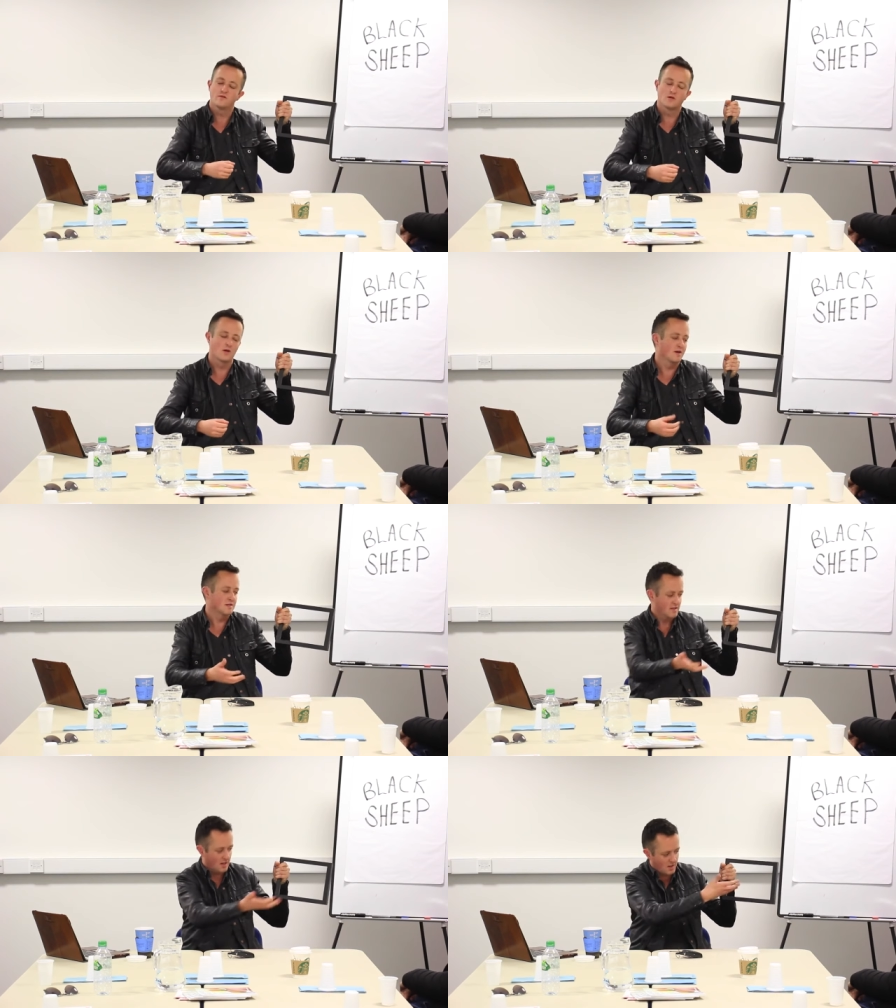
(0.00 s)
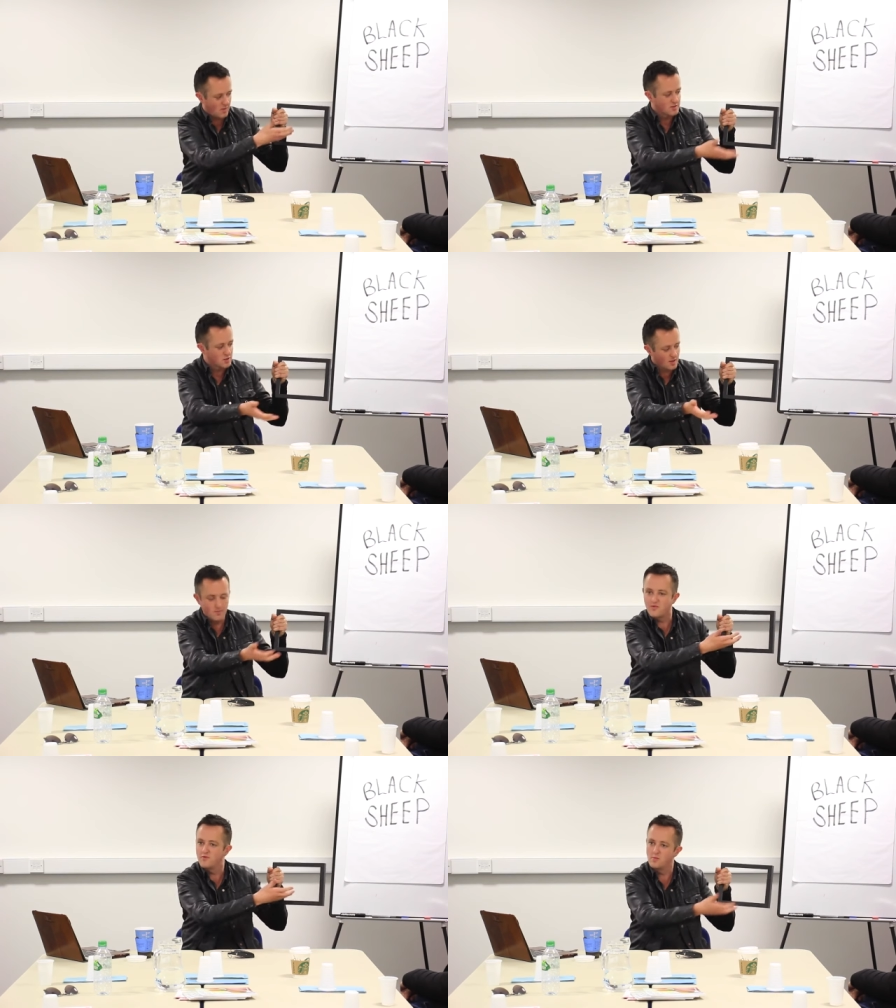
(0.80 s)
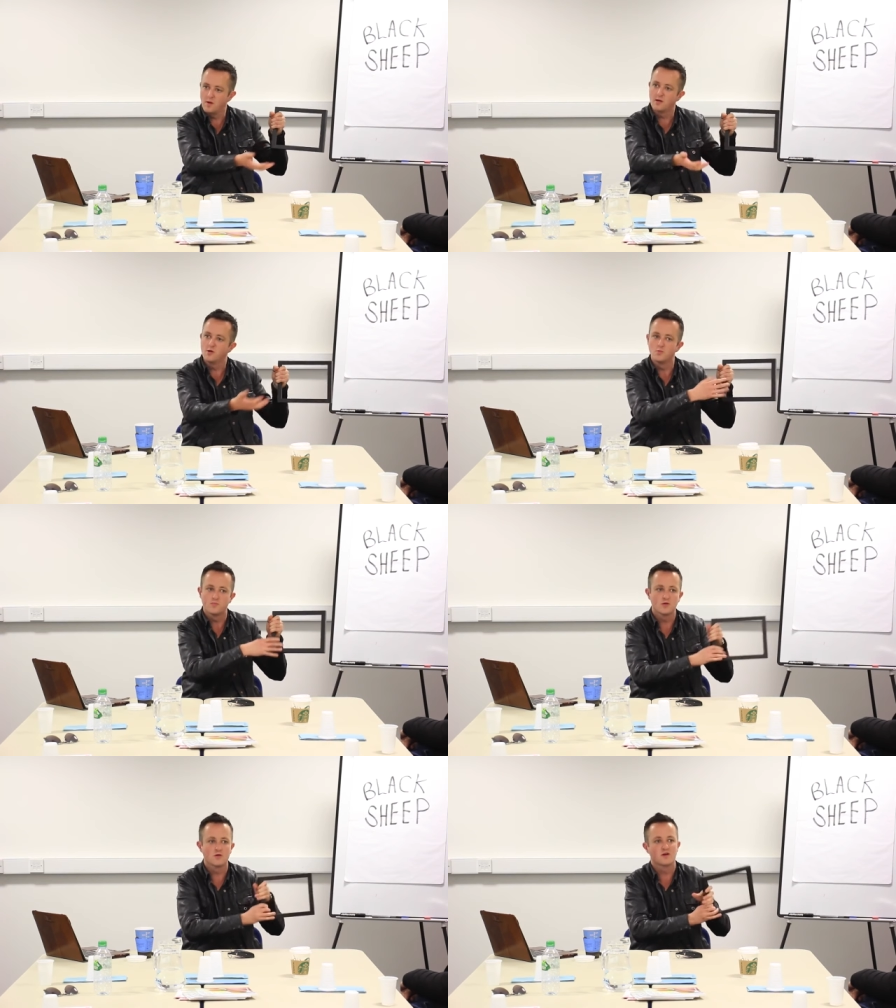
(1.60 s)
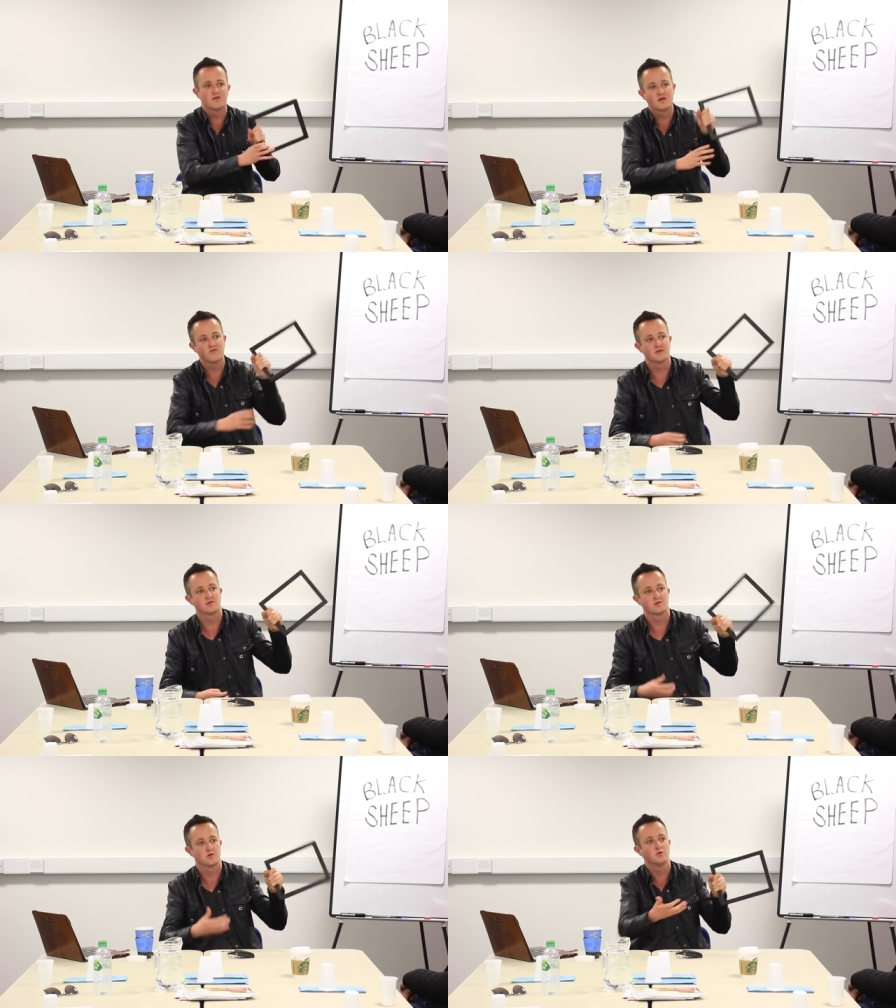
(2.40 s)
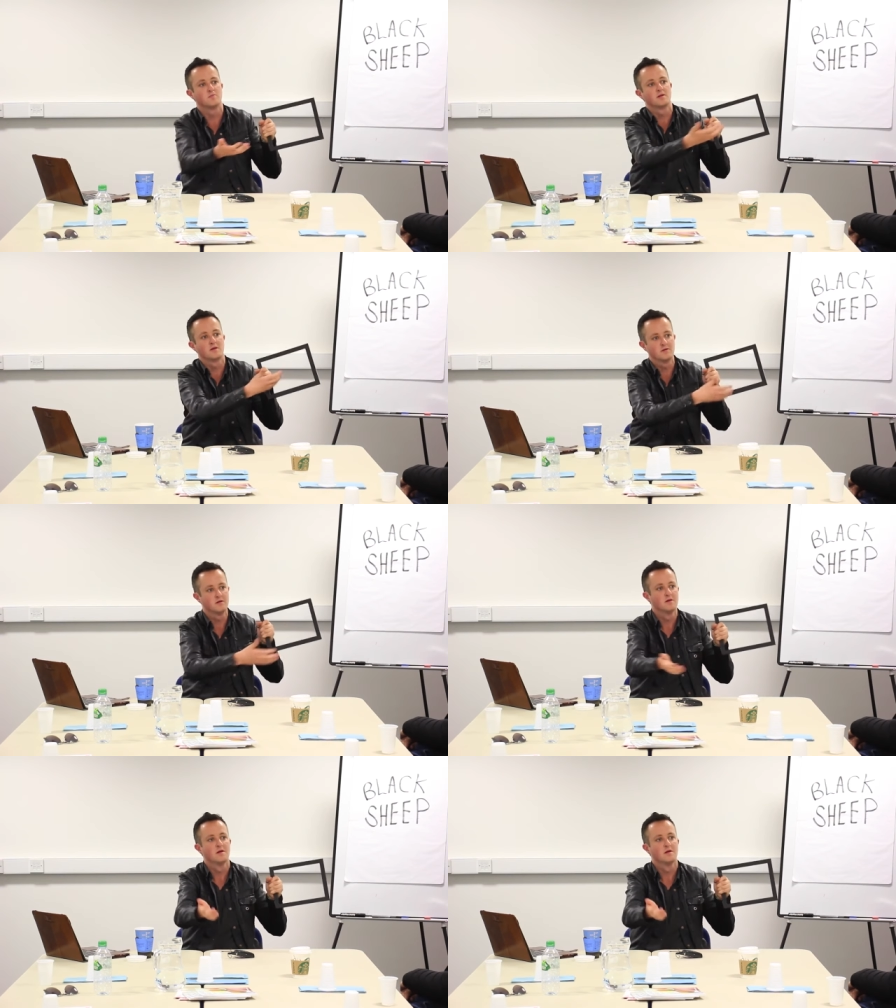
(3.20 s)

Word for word: the girl is saying, come on, jump through my hoop. You can think of this as a hoop, you know.